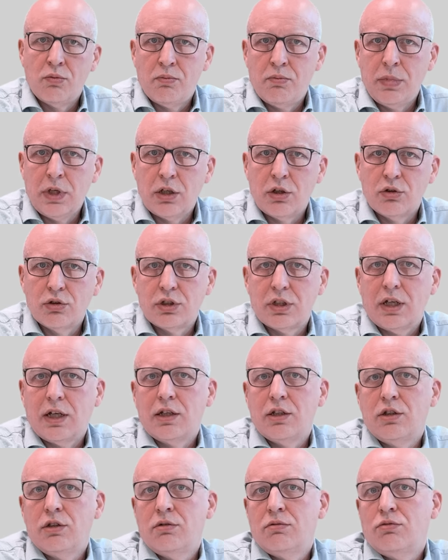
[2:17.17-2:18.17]
because
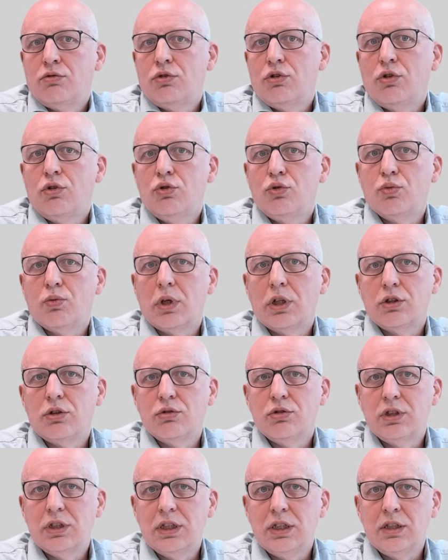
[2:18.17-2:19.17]
I don't want to
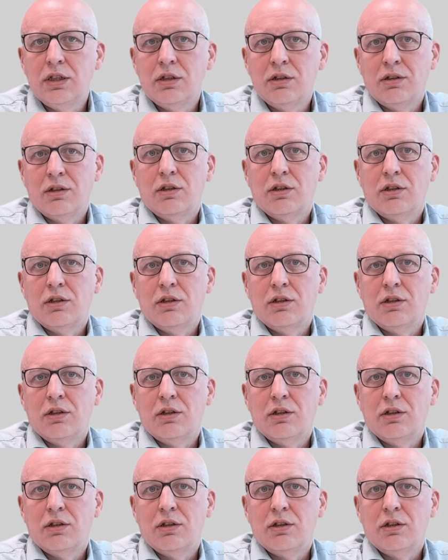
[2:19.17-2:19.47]
see